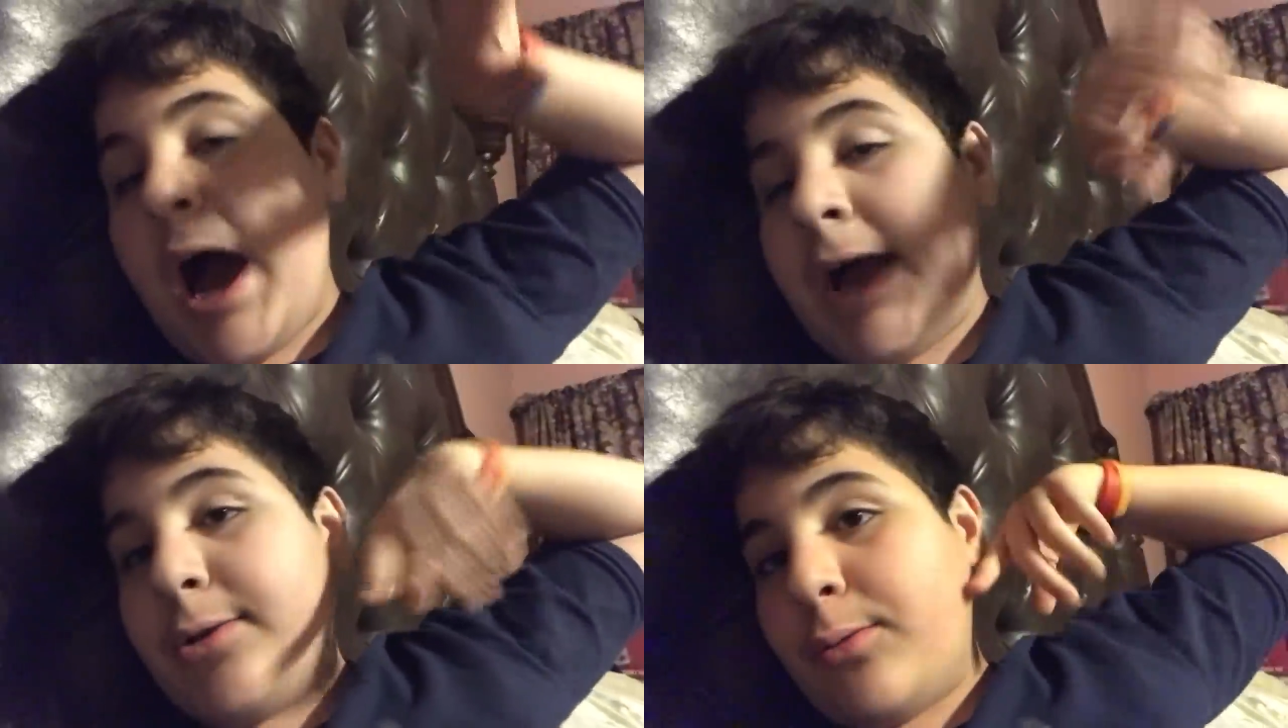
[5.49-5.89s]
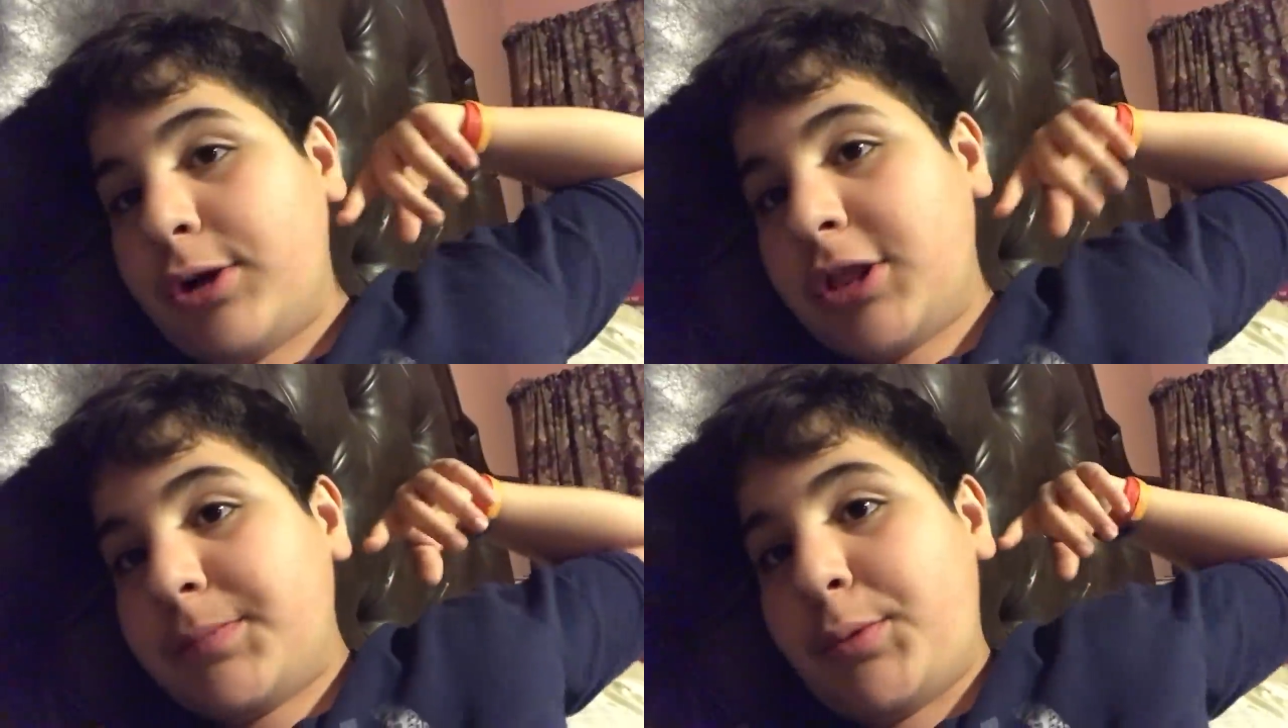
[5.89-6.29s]
I don't
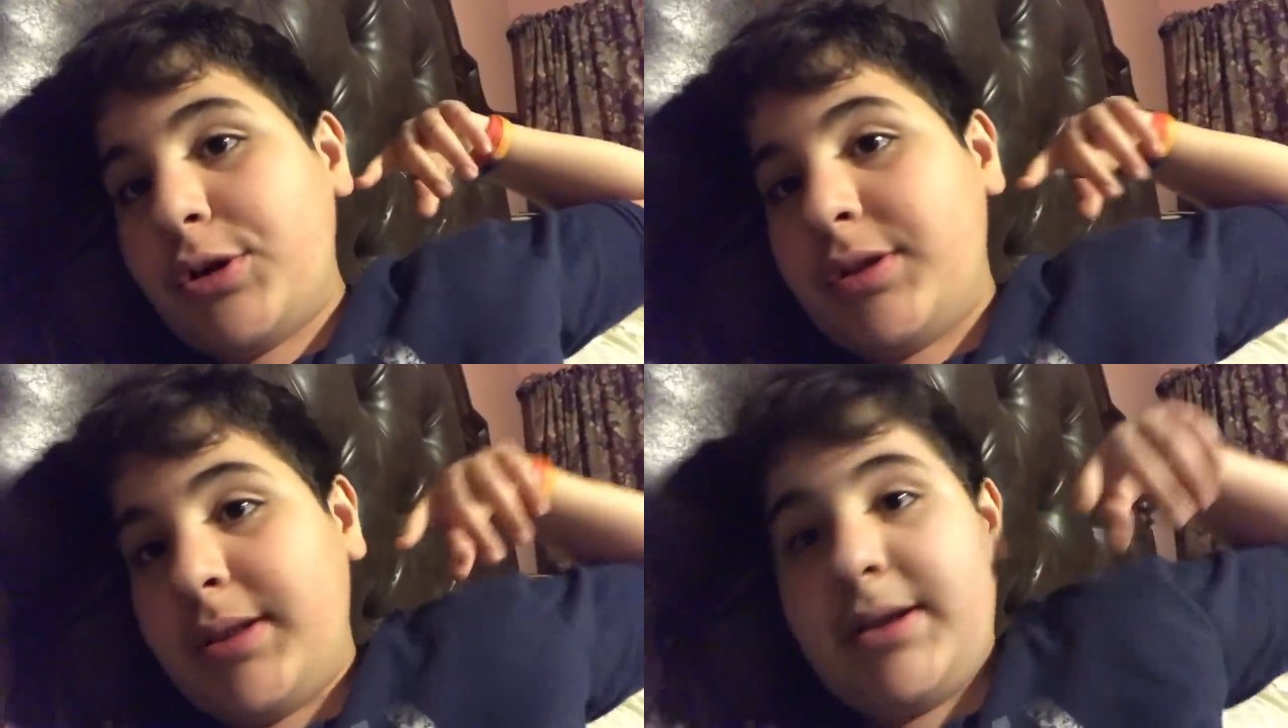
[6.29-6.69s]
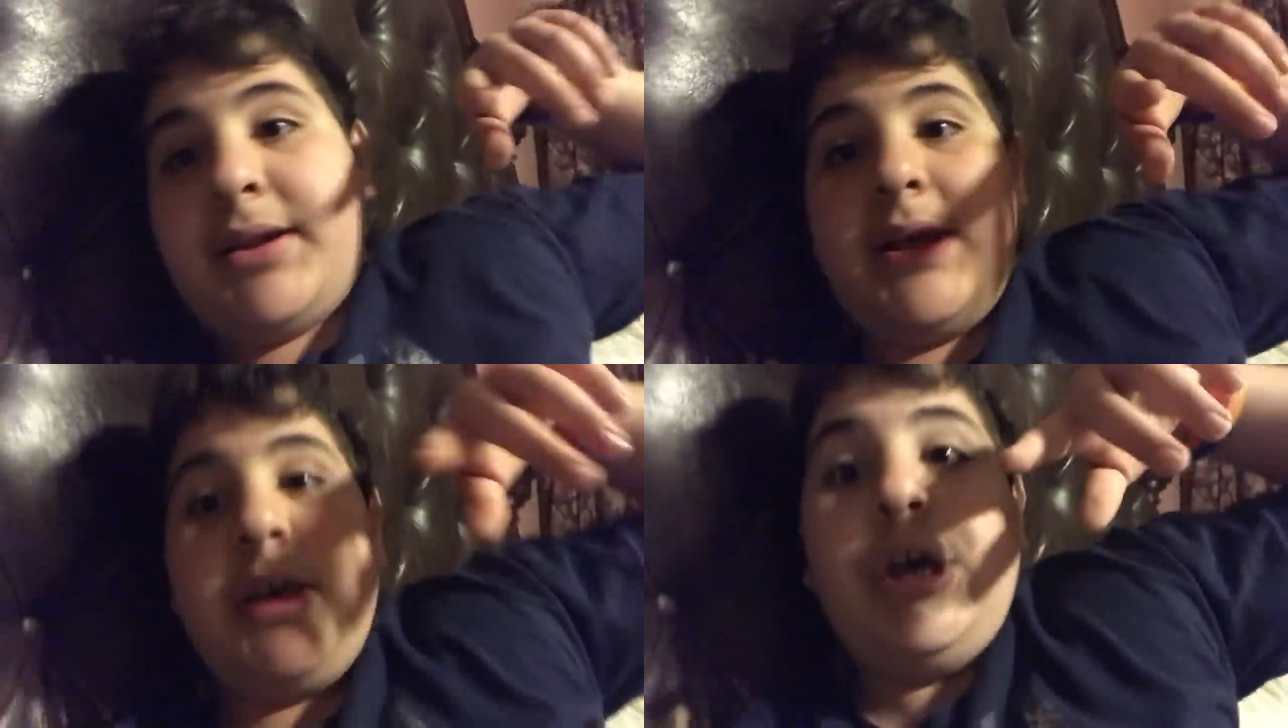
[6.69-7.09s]
want to spoil it,
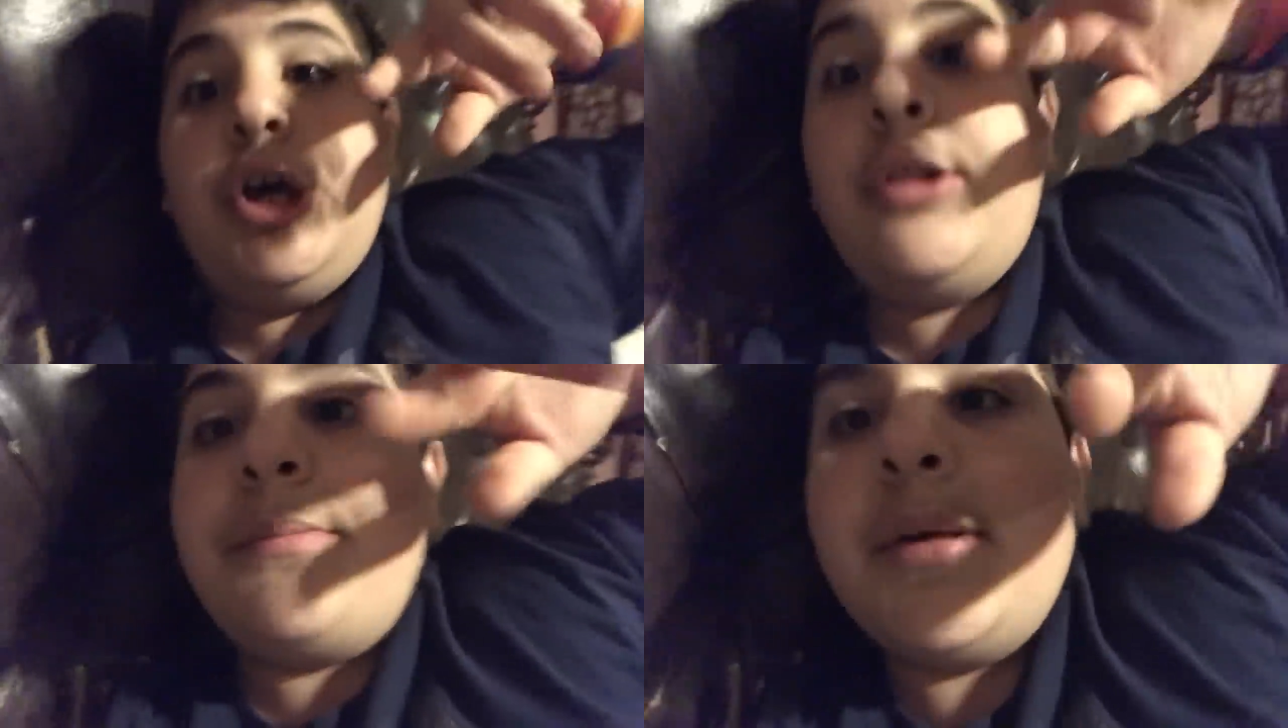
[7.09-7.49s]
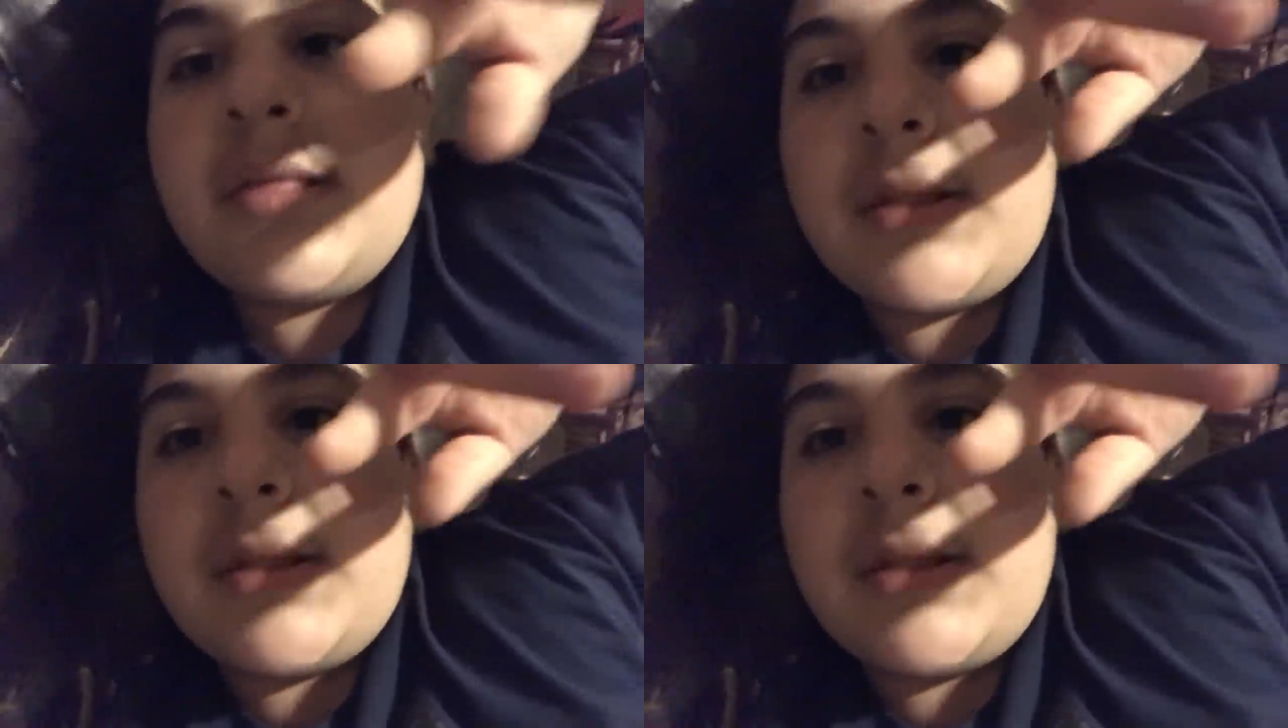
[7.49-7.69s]
it'll be a